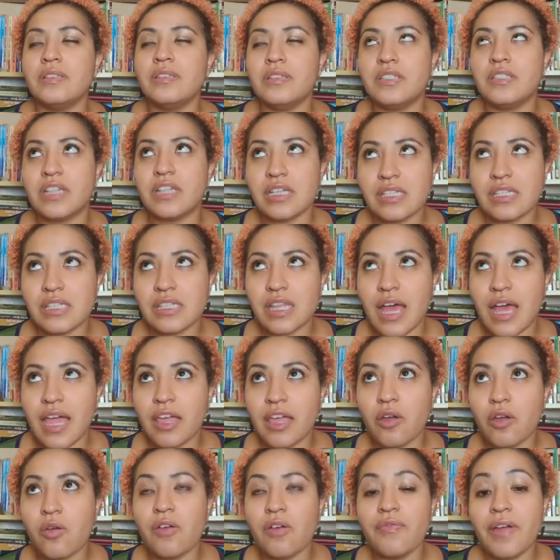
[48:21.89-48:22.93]
just like
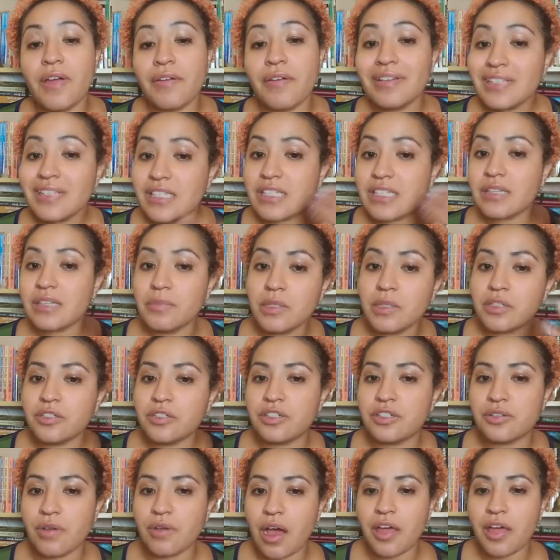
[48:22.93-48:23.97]
or very similar
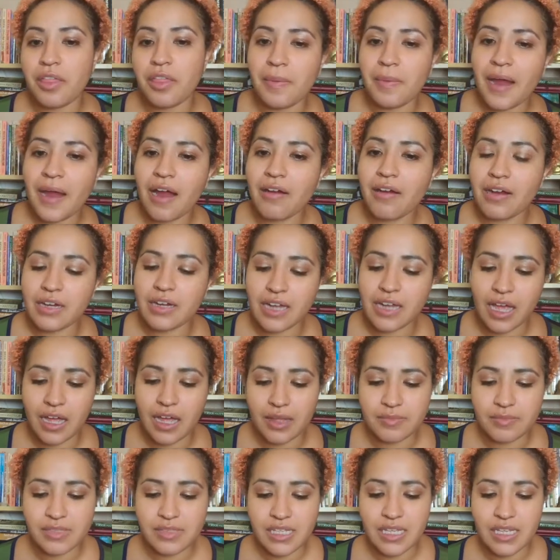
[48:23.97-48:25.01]
to other paradigms,